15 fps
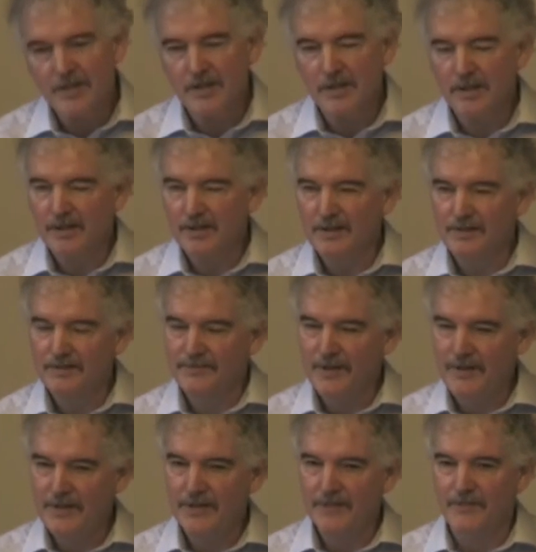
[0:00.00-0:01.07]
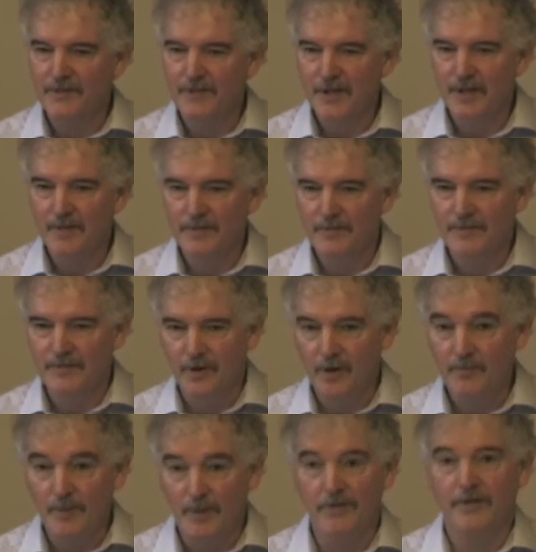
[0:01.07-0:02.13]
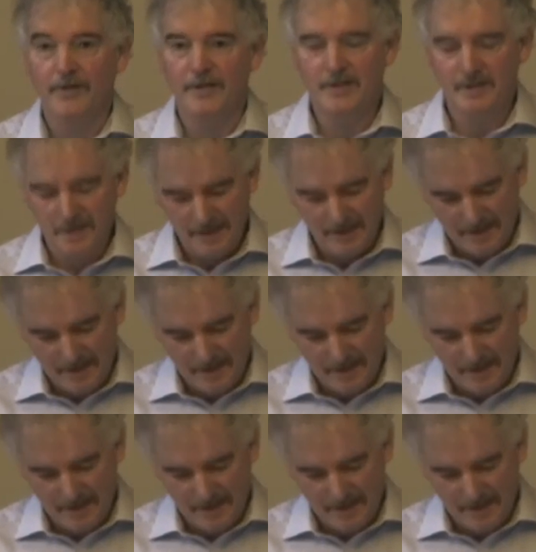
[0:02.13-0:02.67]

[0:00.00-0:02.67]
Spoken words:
is a very different type of non-modernist